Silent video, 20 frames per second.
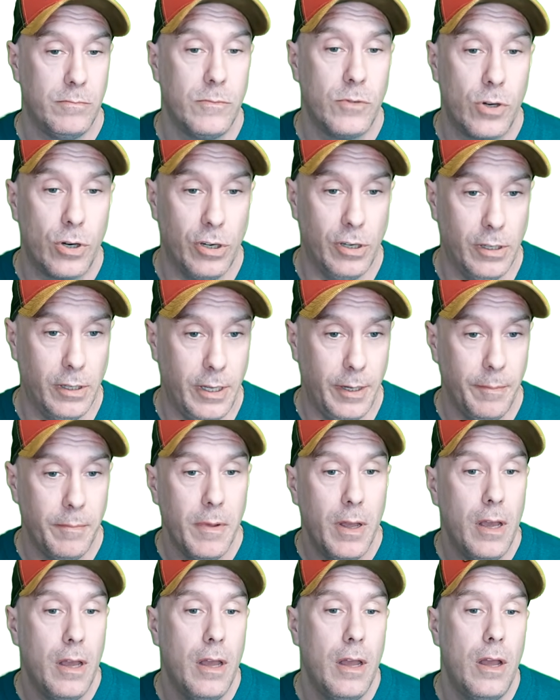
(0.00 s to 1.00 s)
currently.
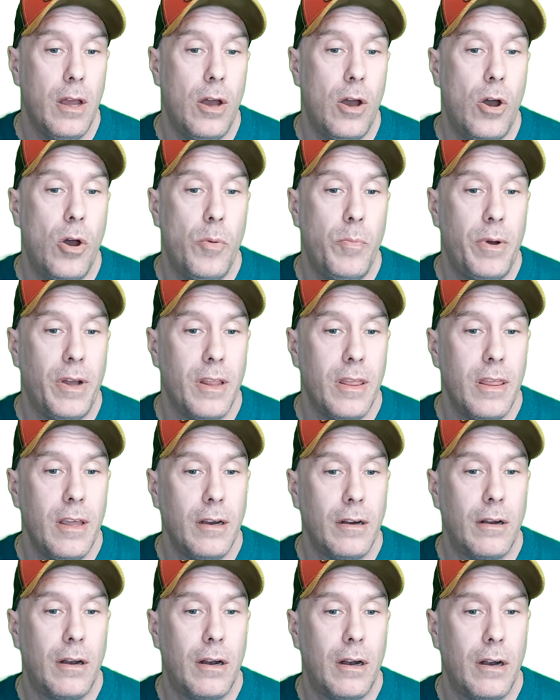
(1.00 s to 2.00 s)
But
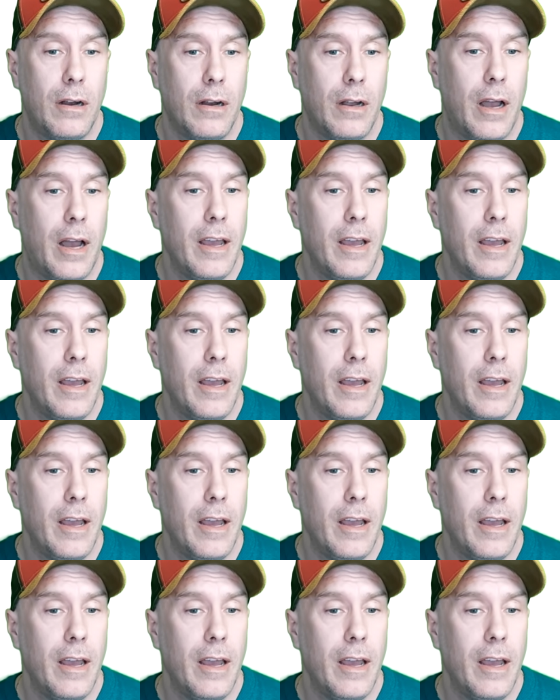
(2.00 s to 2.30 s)
there are,